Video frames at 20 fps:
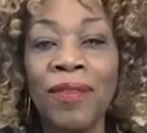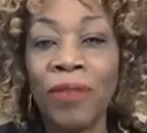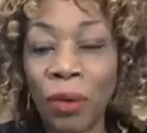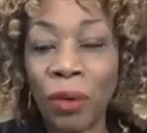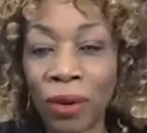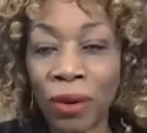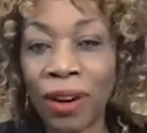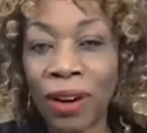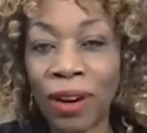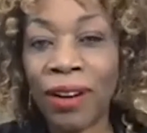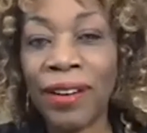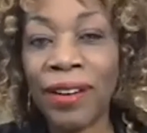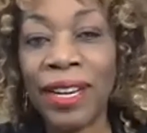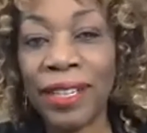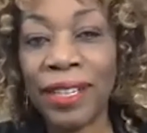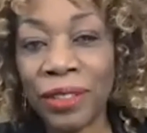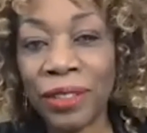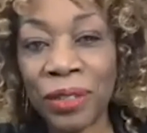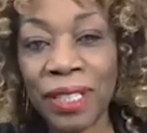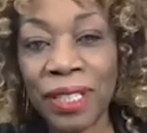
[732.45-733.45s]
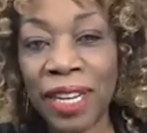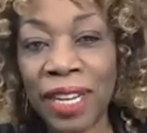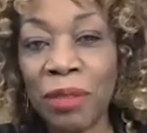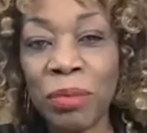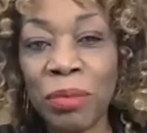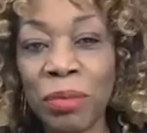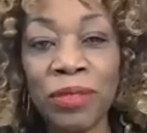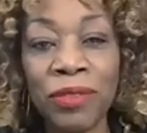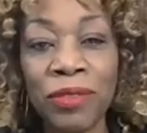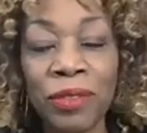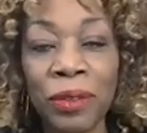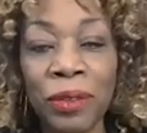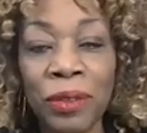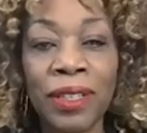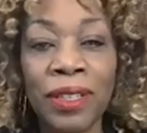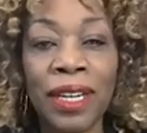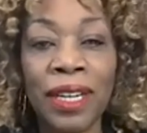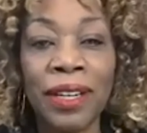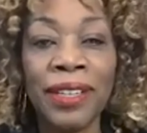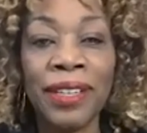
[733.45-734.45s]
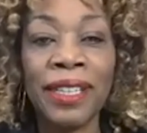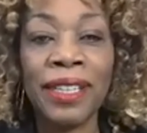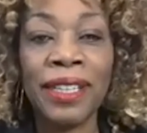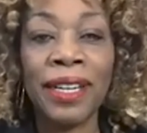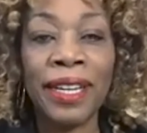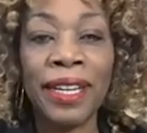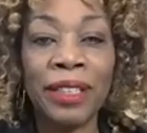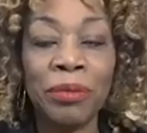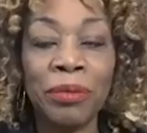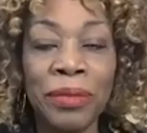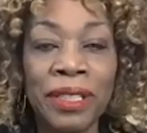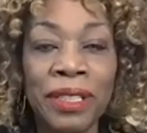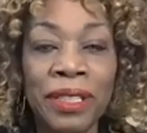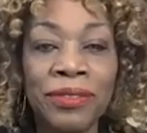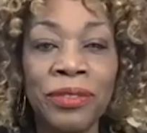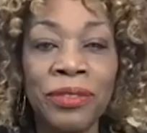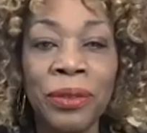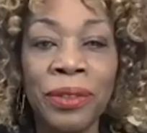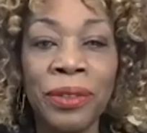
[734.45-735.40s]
for our entertainment, for our enlightenment,